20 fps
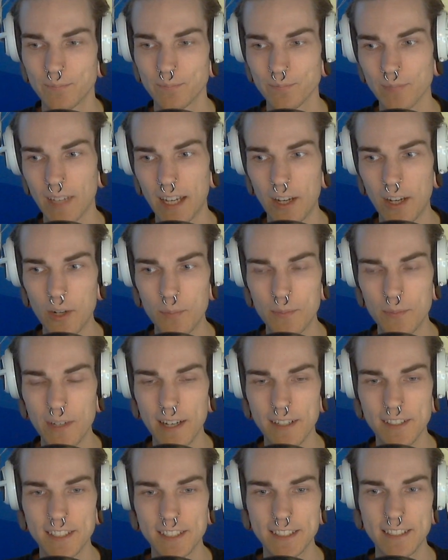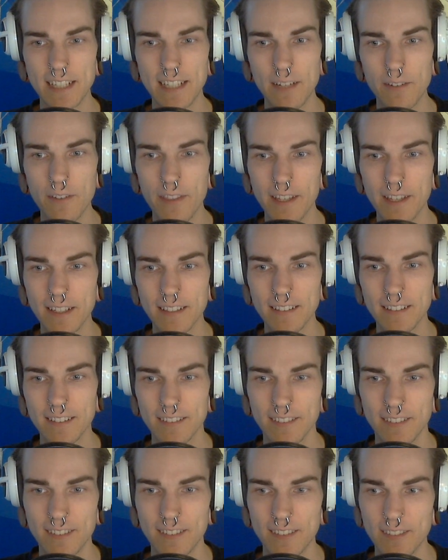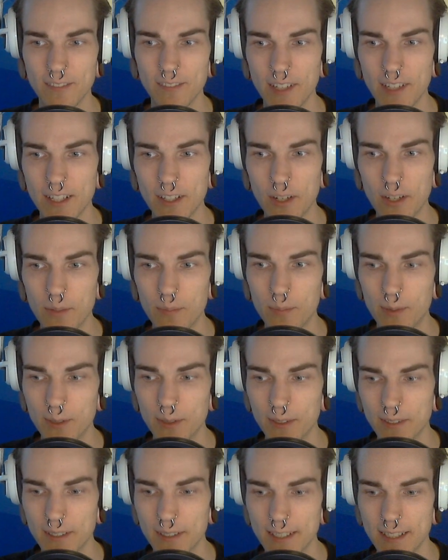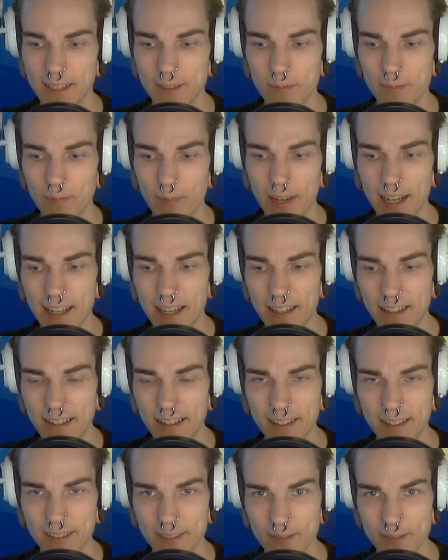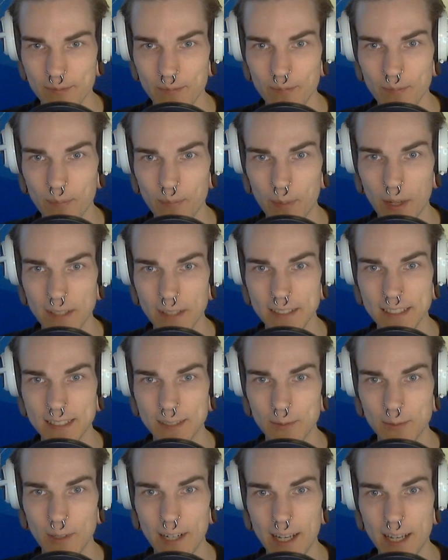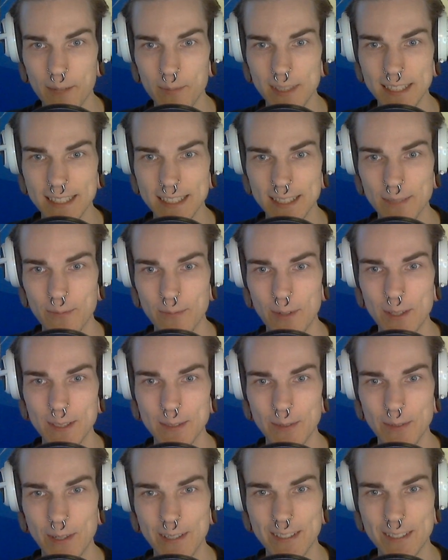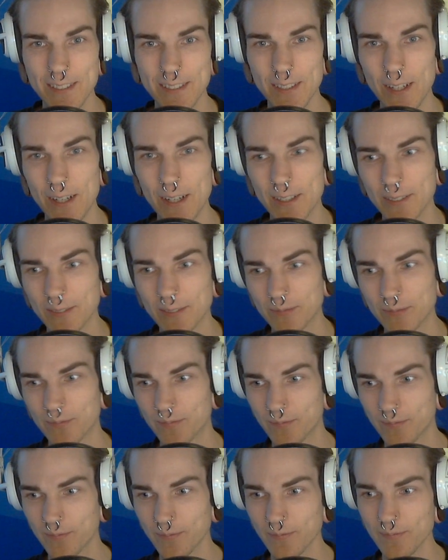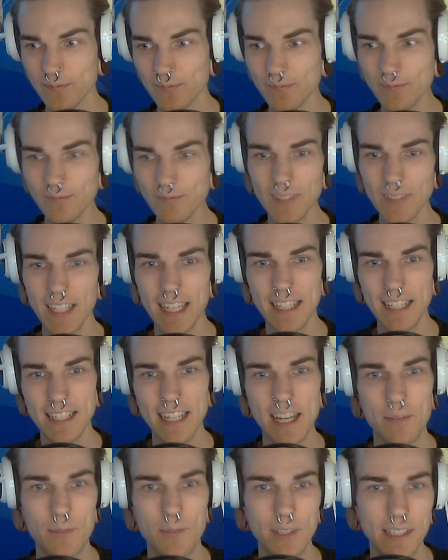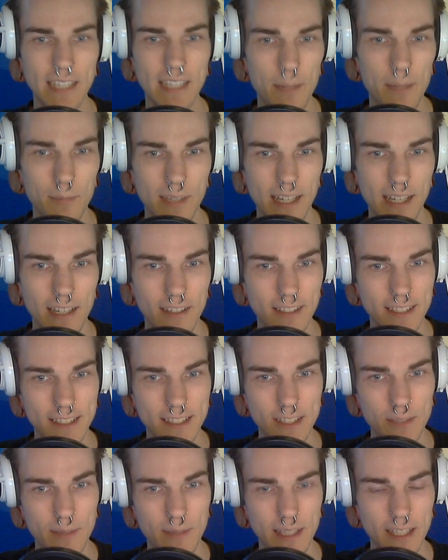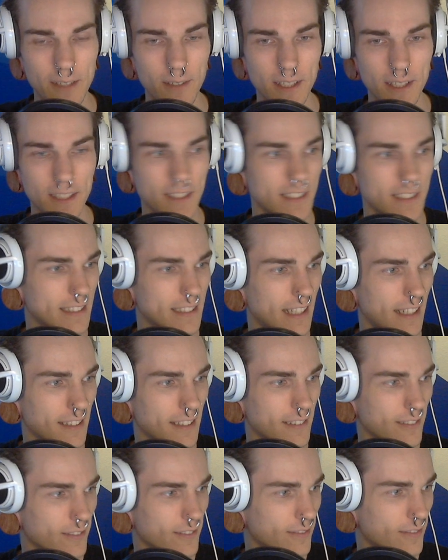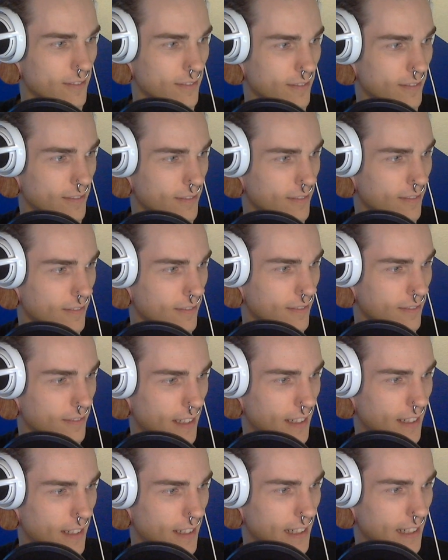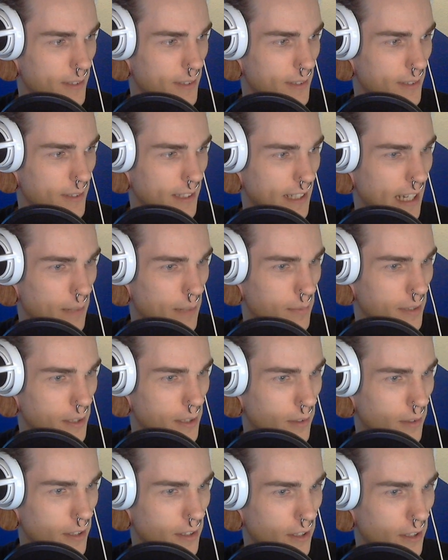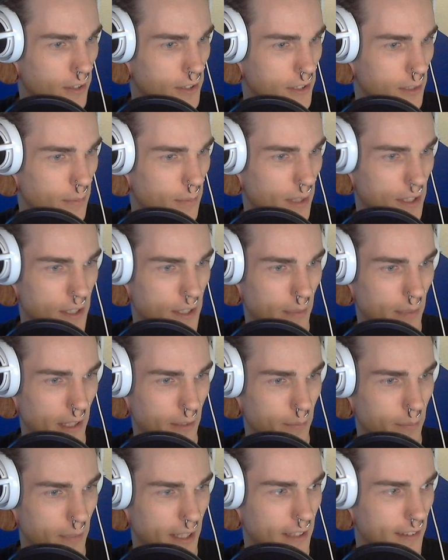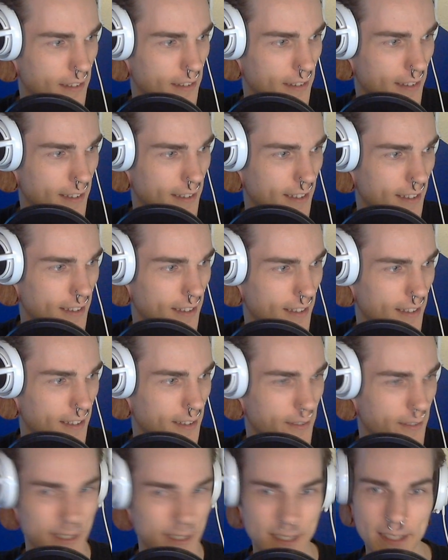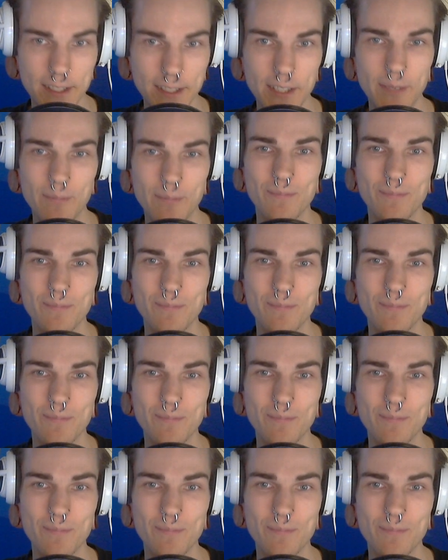I hope you understood everything. I hope my pauses when I missed some words weren't too long. And yeah, I'm really happy I got so many questions. Like I'm really happy you want to know so much about me. Feels good.